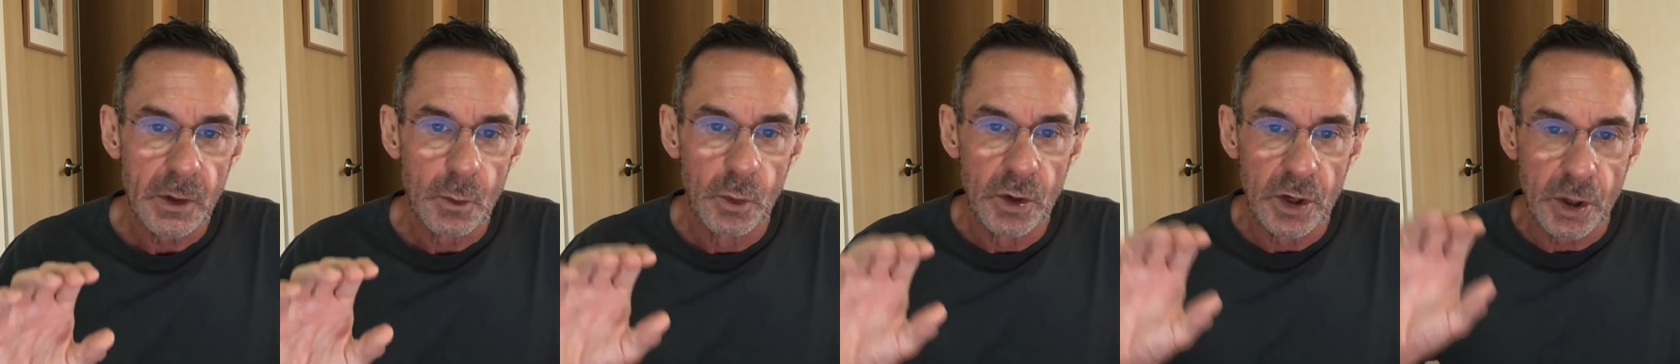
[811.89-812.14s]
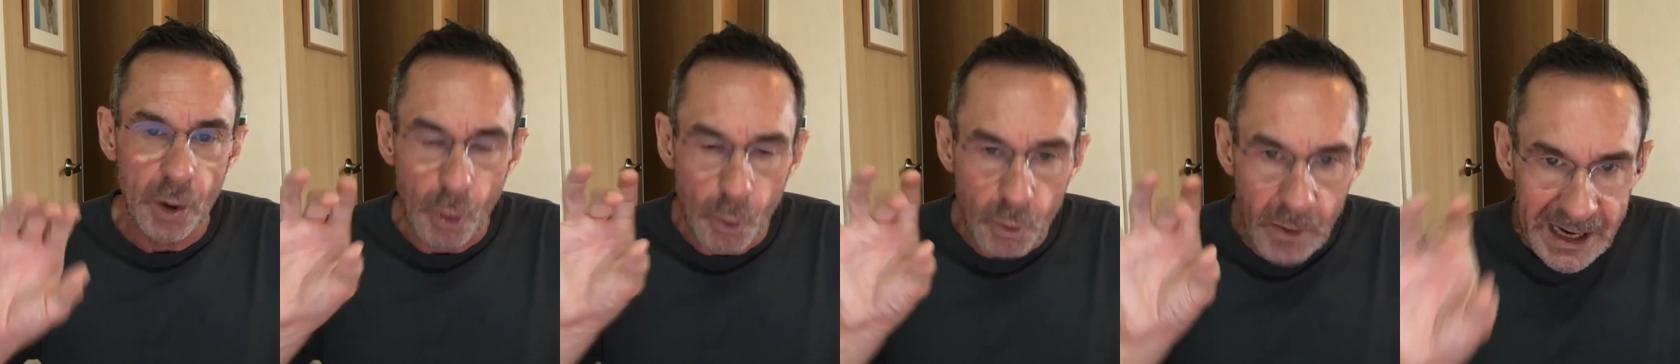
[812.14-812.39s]

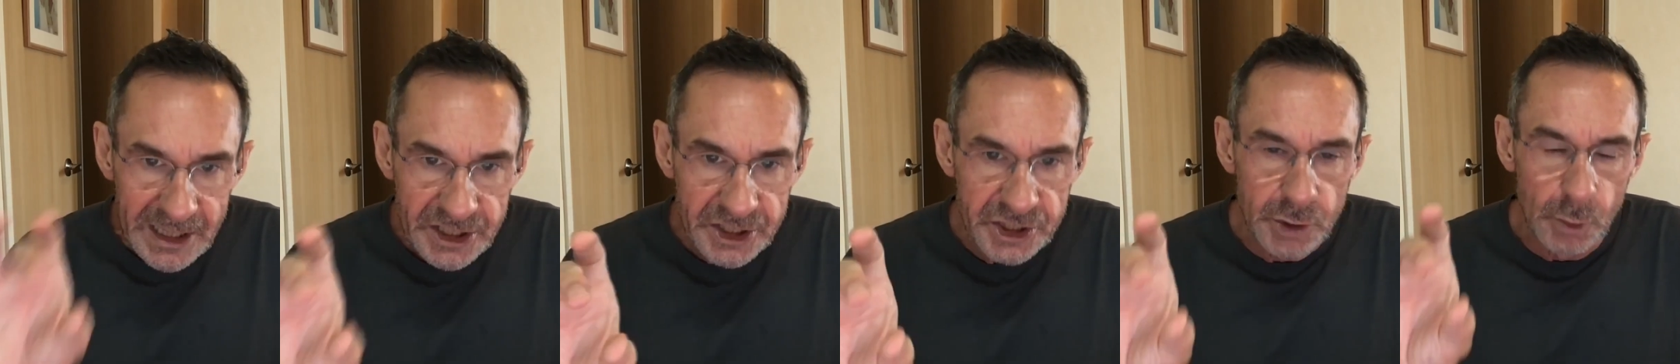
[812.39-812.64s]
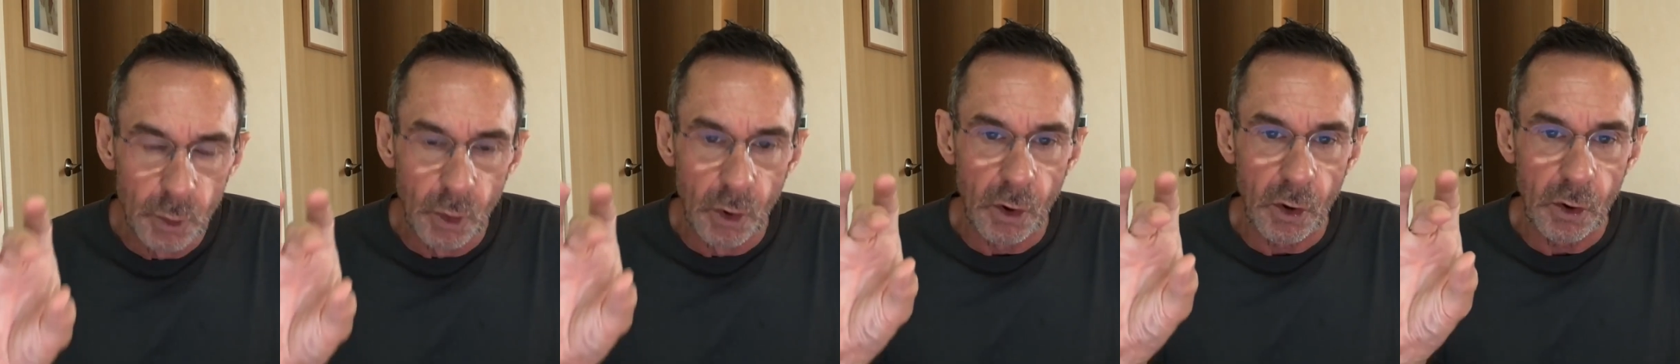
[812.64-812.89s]
we're going to
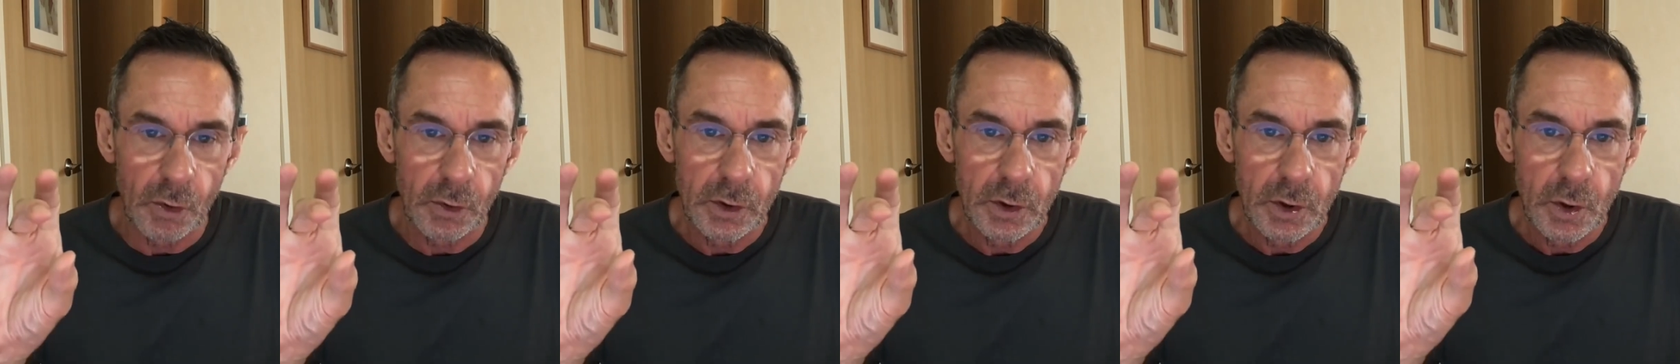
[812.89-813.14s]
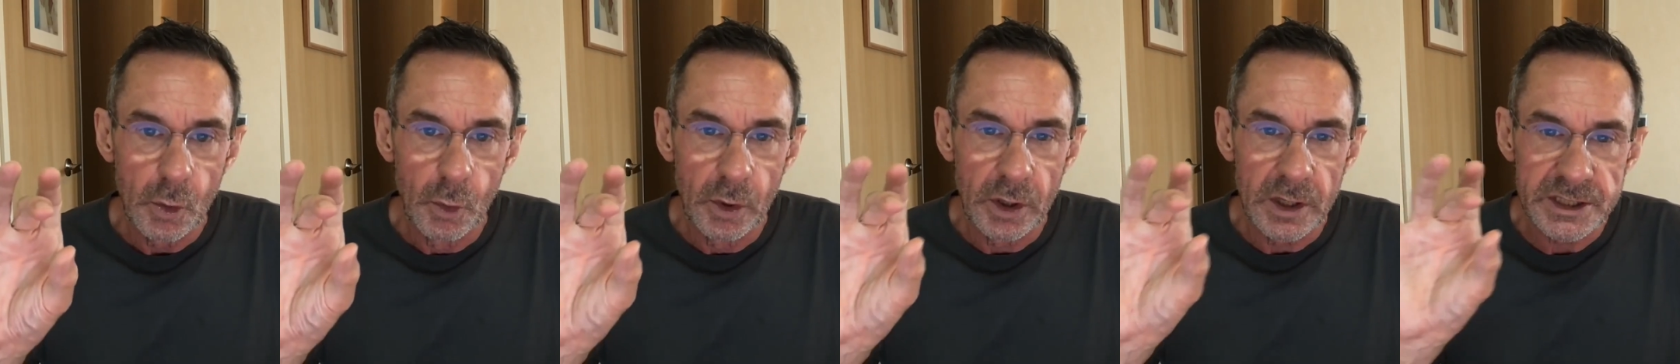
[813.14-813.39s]
arrest you all,
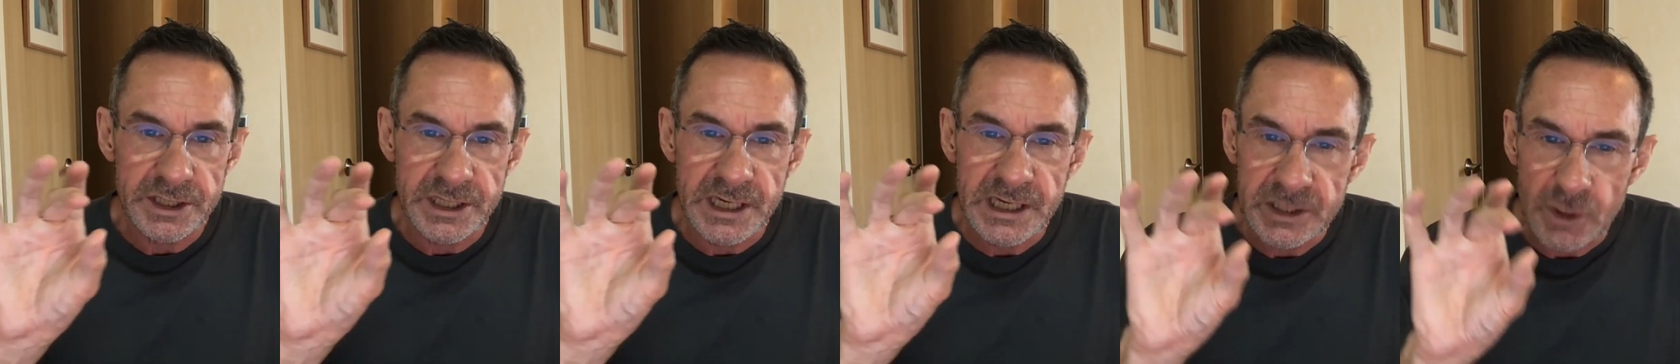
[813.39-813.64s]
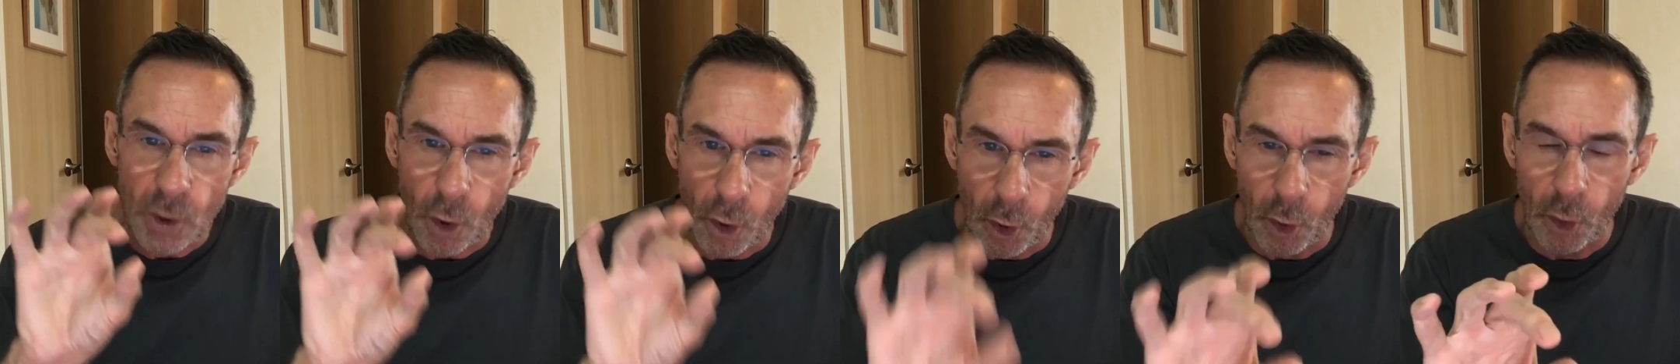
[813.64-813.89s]
we're going to
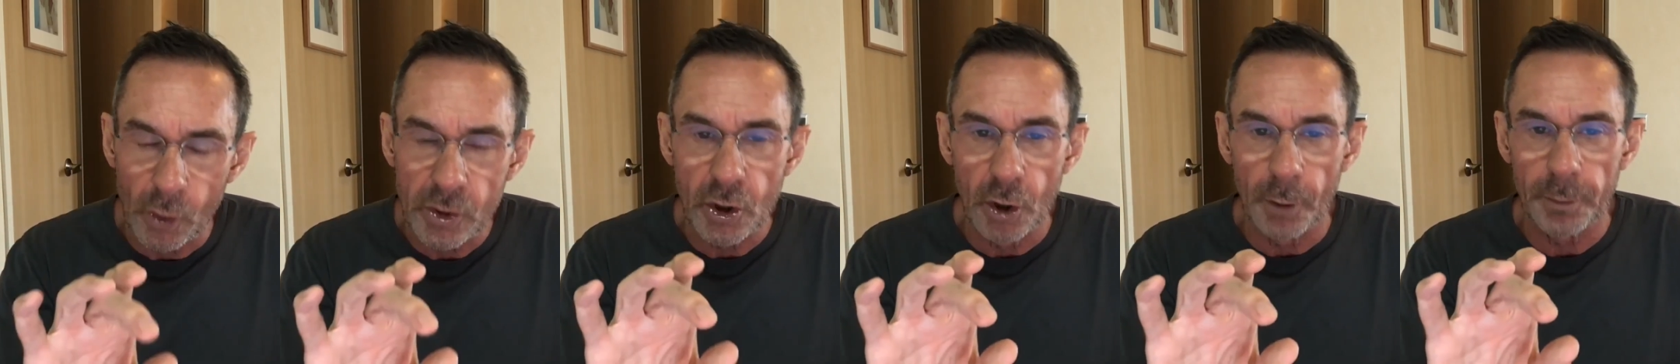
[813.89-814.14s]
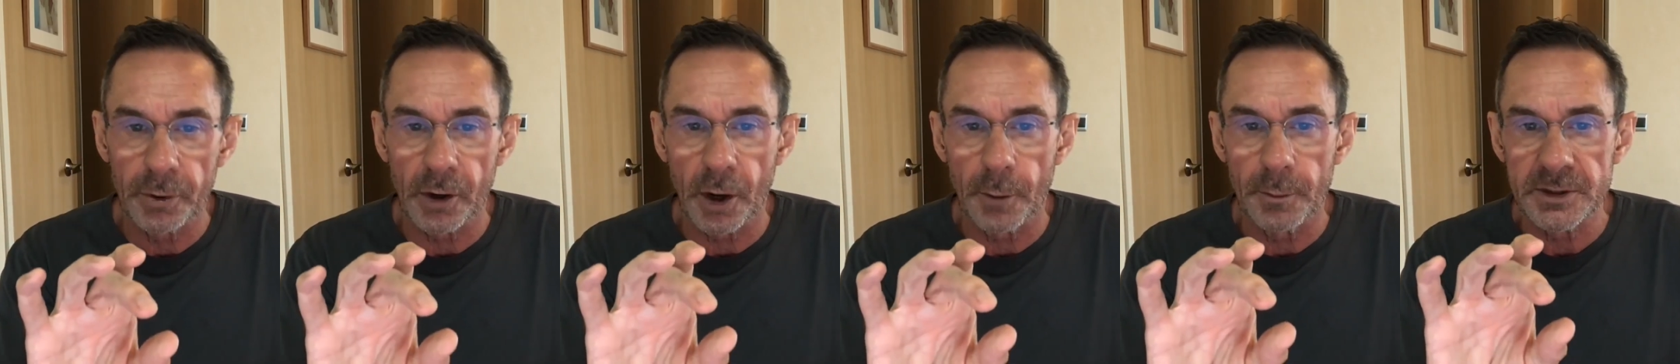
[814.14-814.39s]
seize all
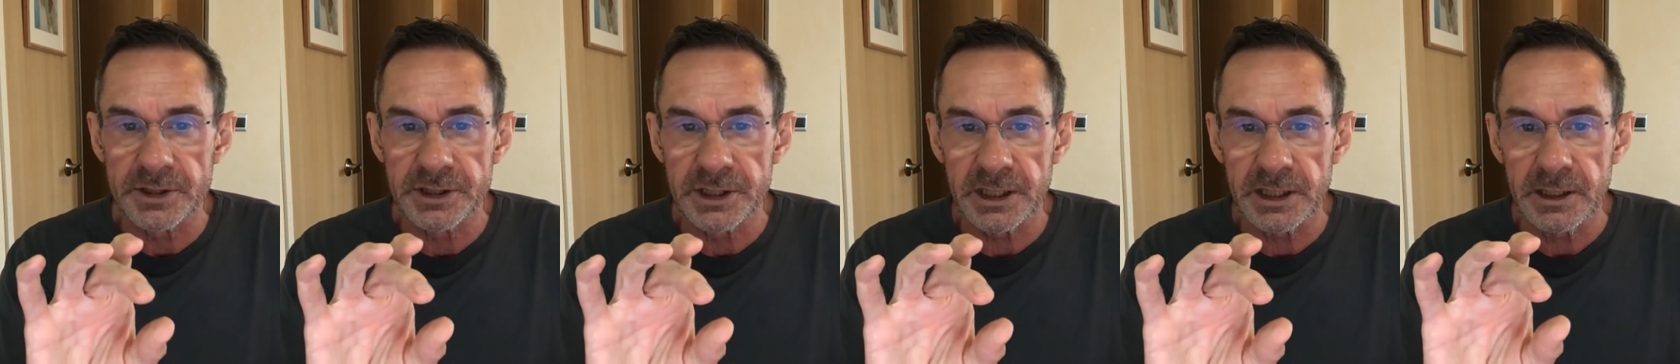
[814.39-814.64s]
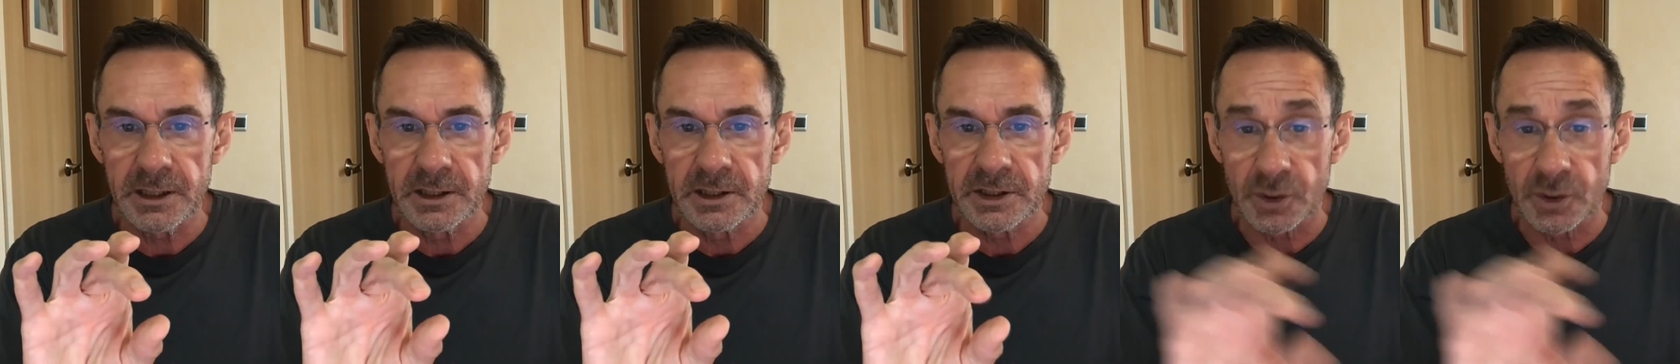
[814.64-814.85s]
your property,